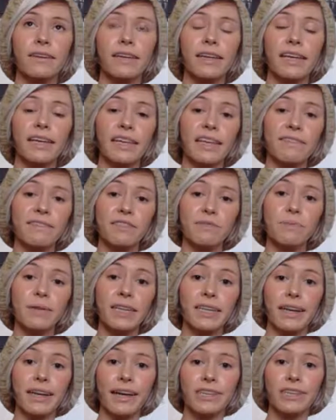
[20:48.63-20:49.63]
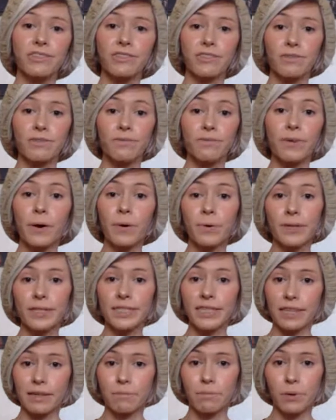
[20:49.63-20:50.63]
it gives me an extra
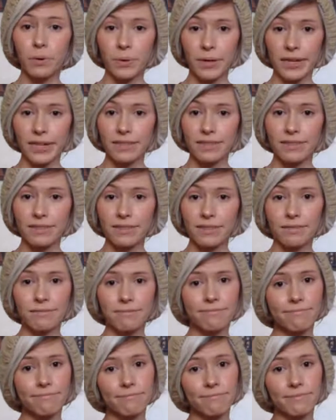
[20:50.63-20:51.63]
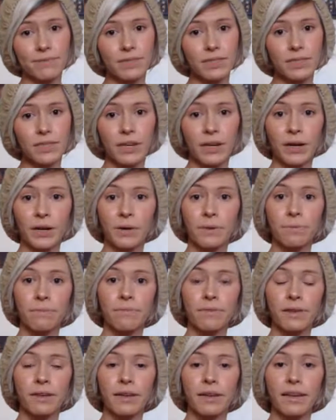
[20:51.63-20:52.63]
focusing point. So
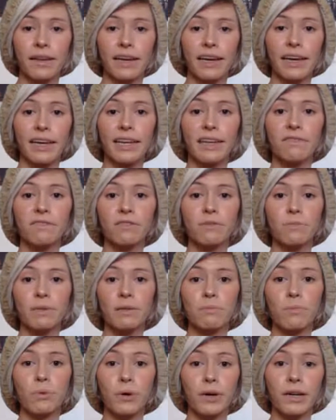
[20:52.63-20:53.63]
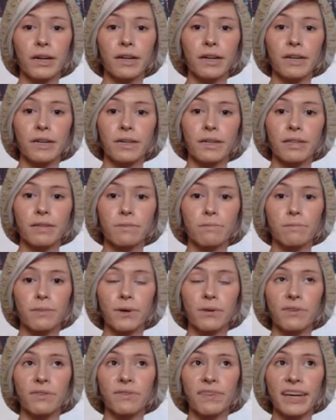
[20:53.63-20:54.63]
it gives me more
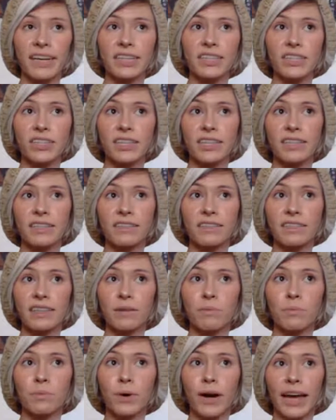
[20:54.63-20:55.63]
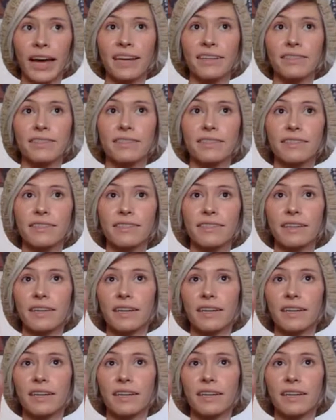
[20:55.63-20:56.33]
motivation in some ways.